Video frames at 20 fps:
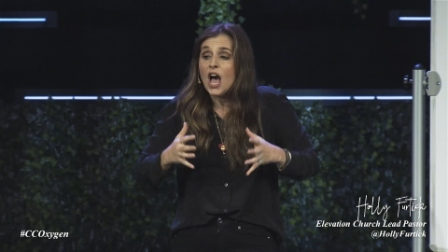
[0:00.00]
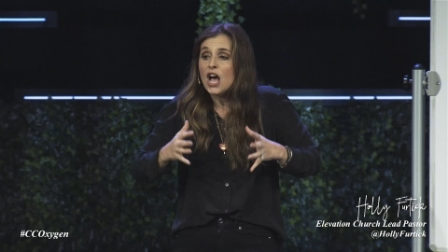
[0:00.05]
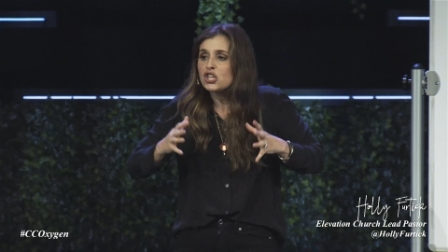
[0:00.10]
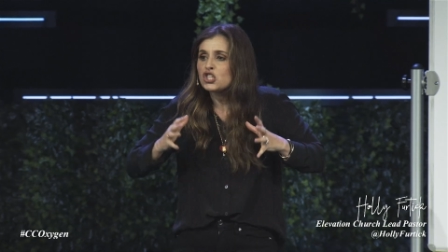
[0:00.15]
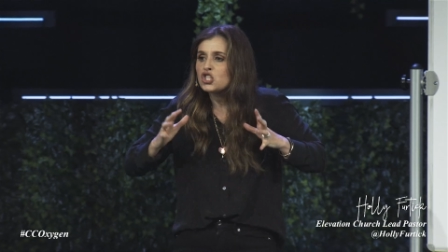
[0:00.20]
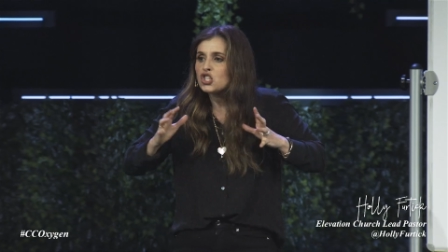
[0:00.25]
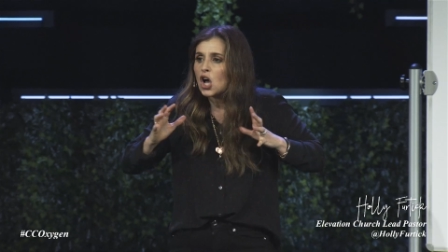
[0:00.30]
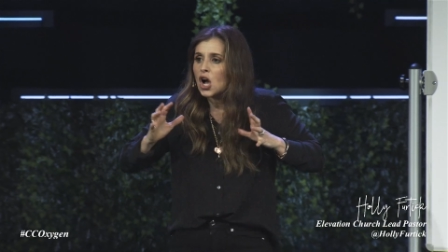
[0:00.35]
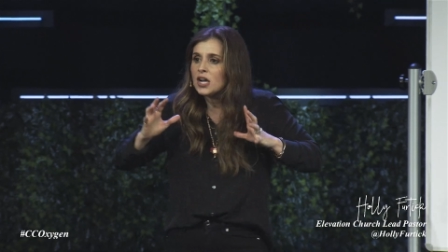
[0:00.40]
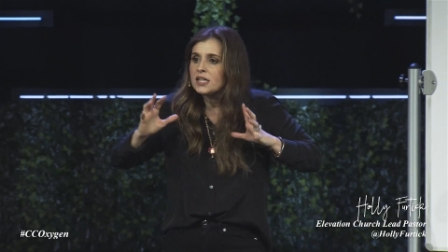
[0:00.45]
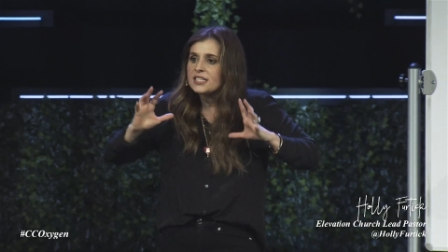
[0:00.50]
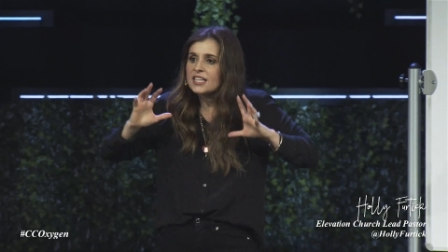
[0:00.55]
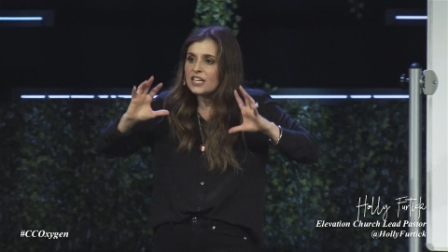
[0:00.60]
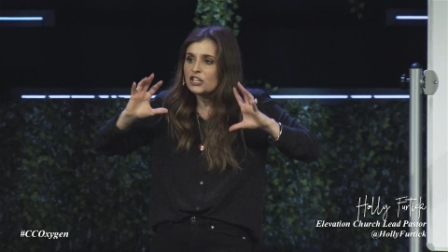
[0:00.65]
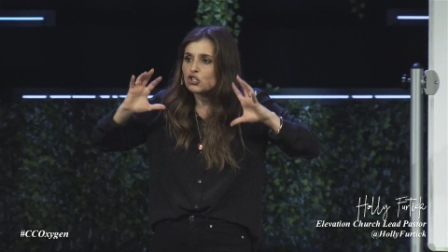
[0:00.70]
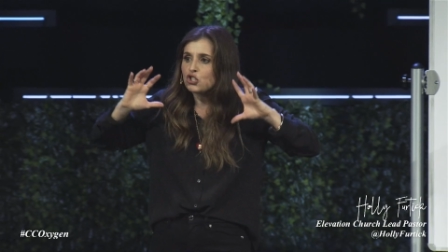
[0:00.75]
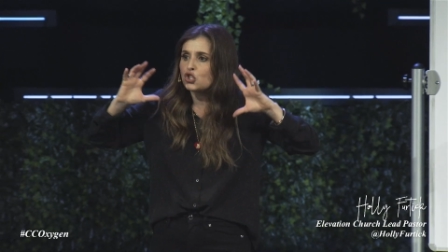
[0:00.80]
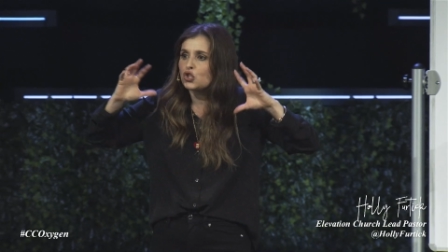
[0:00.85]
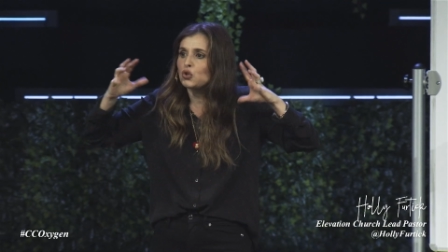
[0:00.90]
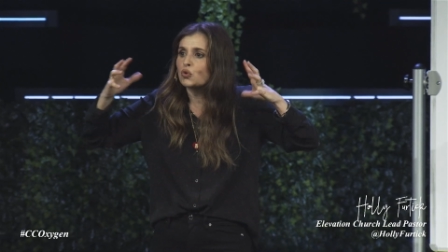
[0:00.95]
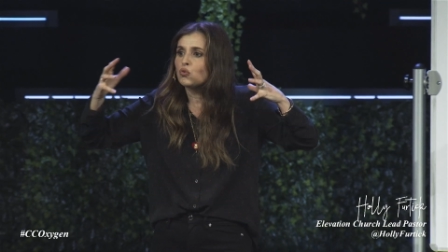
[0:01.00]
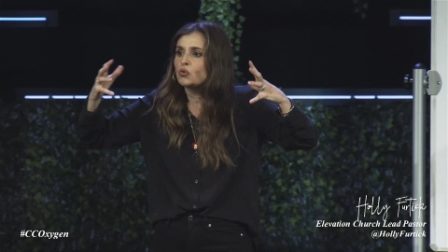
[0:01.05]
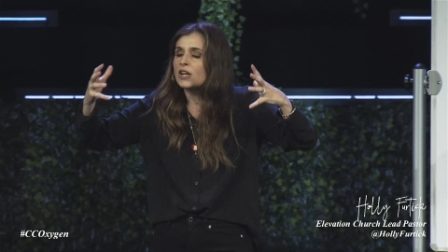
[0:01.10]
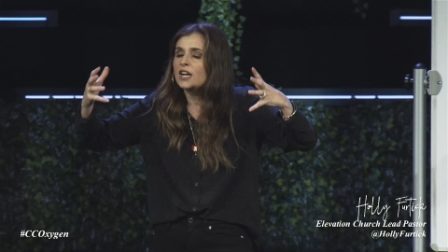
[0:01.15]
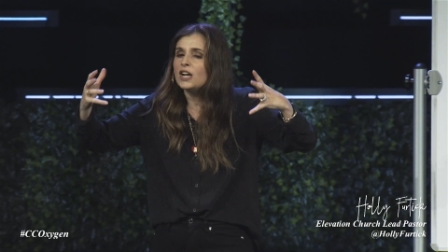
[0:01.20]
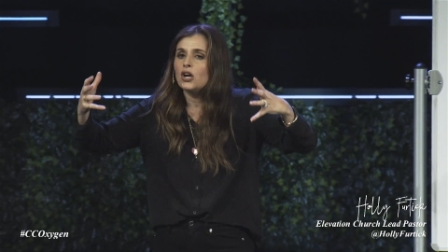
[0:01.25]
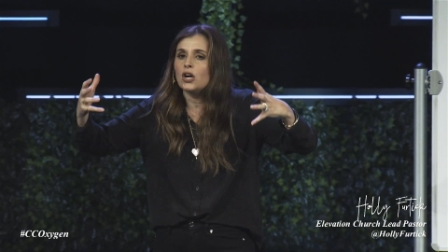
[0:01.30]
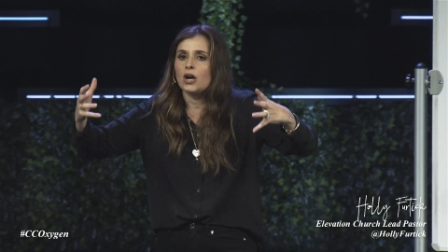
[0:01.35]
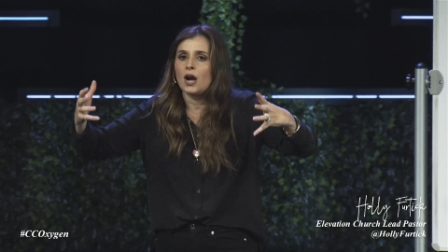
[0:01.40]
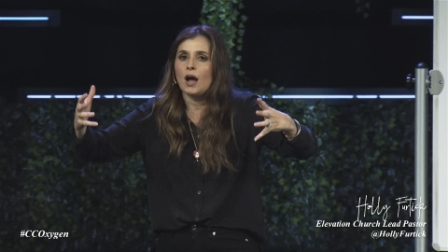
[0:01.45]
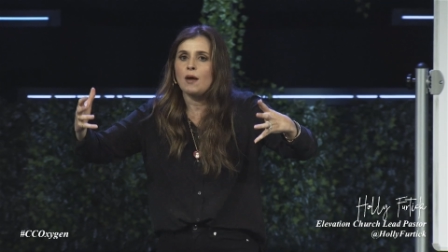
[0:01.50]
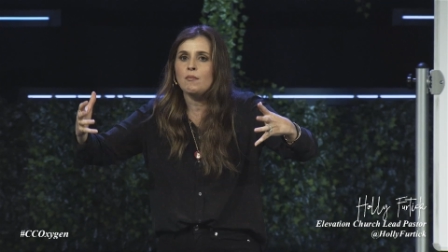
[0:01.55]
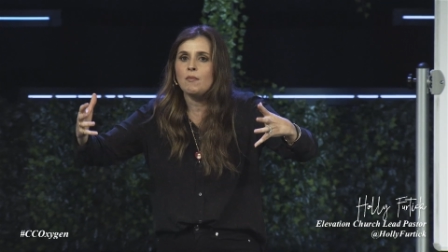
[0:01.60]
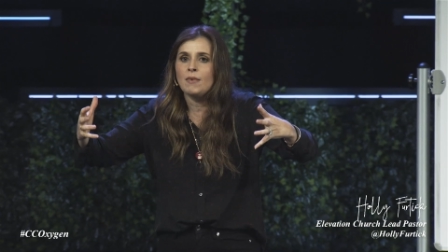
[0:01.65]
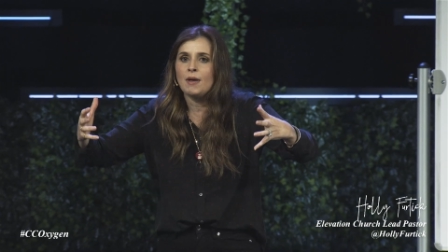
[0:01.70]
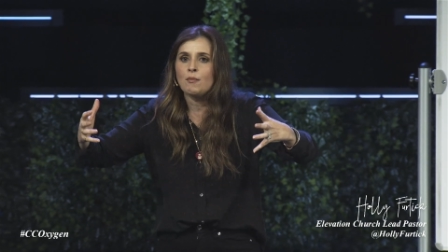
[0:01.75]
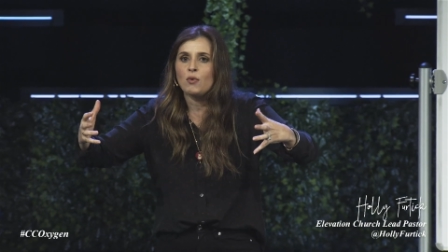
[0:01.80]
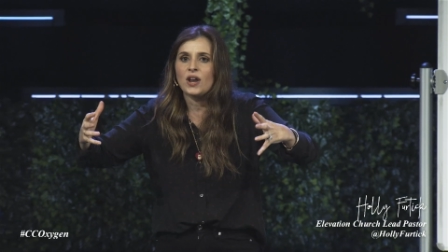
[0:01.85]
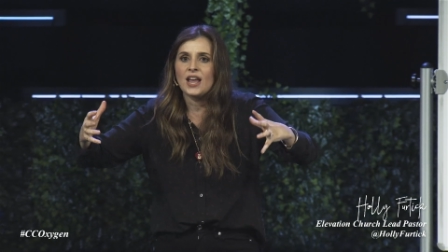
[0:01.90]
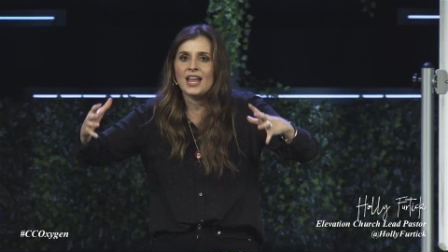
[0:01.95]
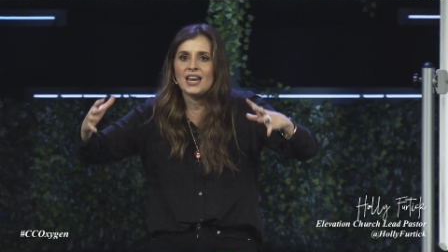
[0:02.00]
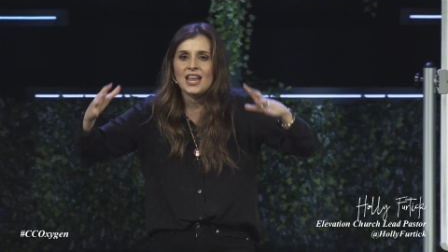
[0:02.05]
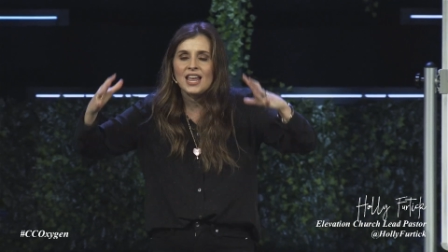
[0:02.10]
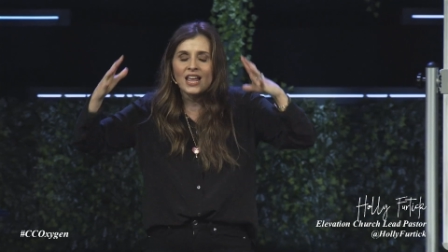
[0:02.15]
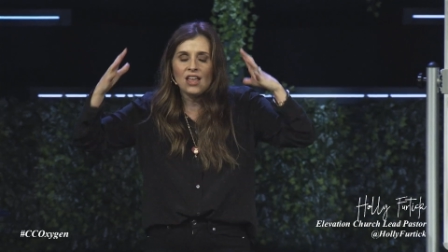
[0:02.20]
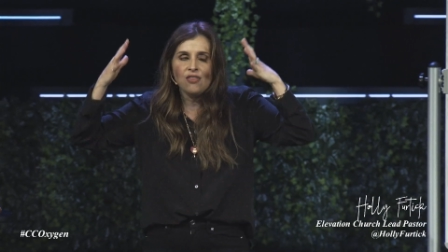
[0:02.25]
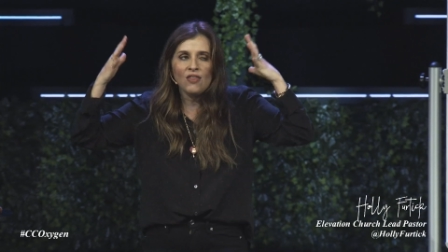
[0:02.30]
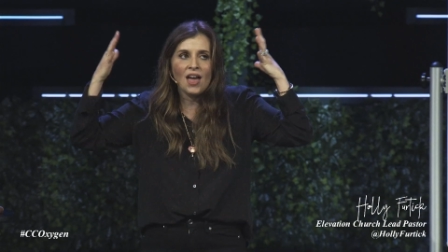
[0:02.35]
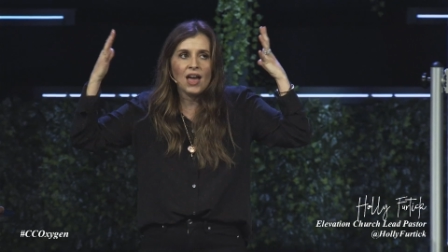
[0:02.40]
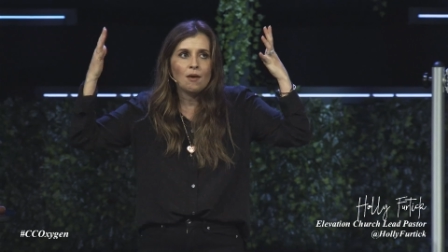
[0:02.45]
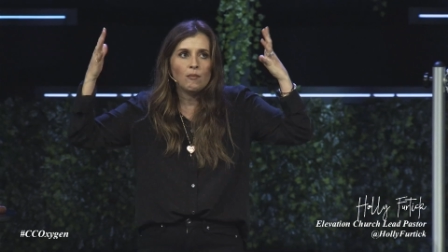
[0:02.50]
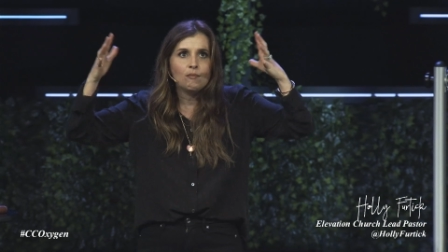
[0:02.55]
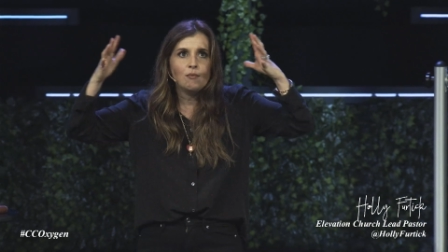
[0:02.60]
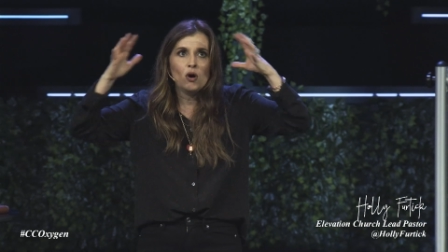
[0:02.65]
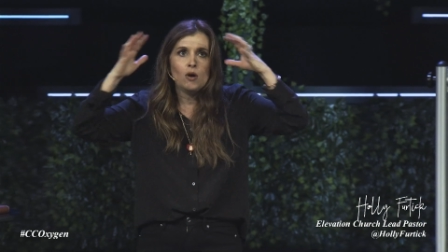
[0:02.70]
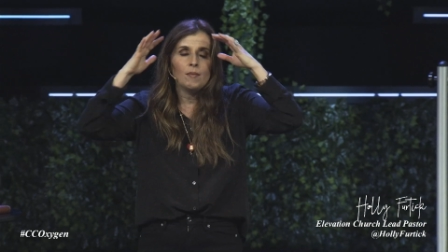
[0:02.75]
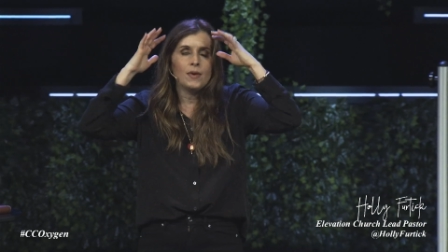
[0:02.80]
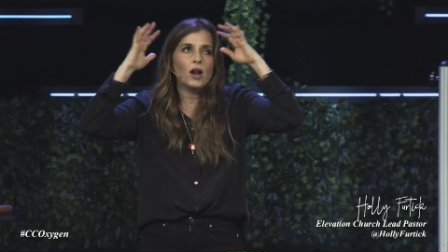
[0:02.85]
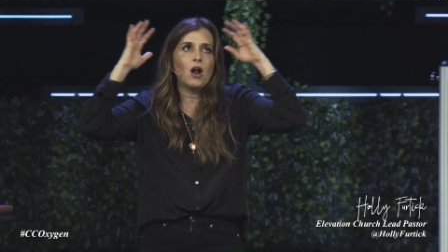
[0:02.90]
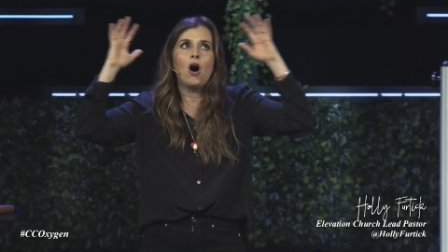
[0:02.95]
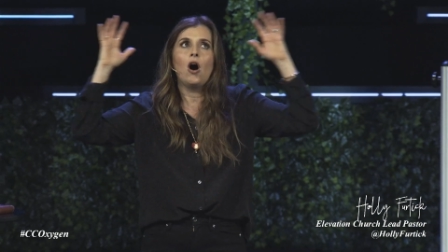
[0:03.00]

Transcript: Songs can trigger a memory, and in that moment,